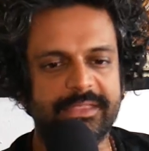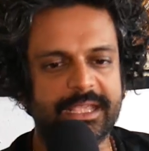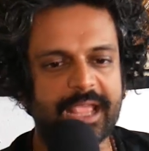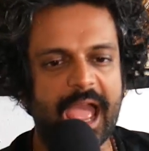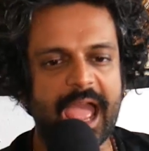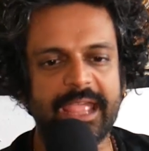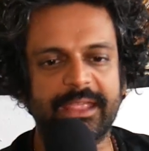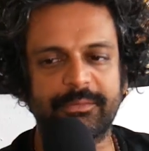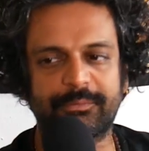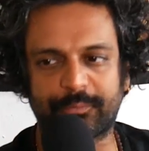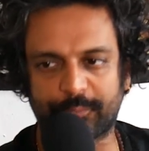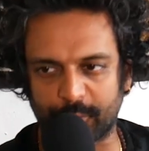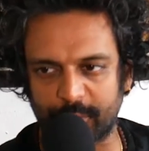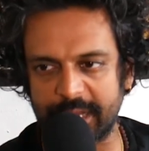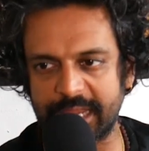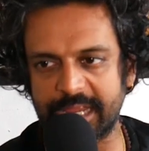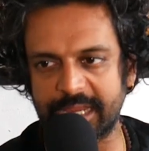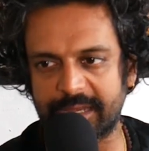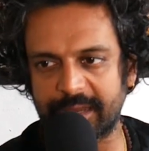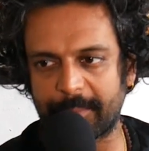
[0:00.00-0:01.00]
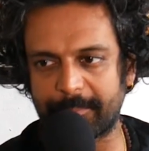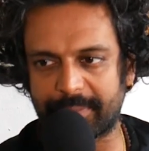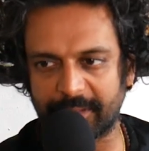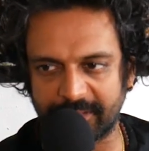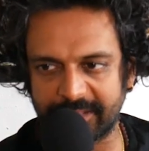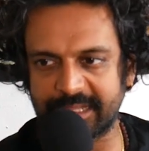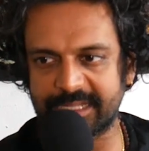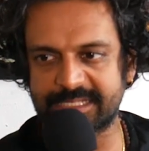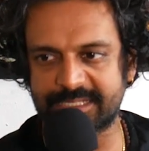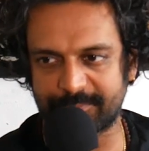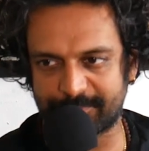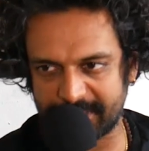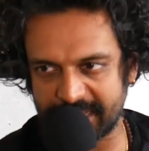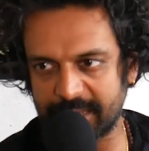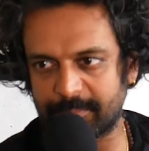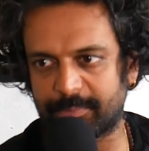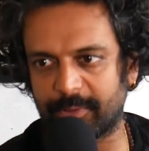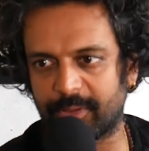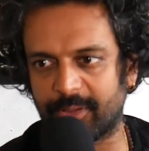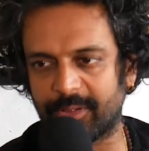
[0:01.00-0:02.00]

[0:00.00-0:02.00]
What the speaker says: The guy freed billions of people.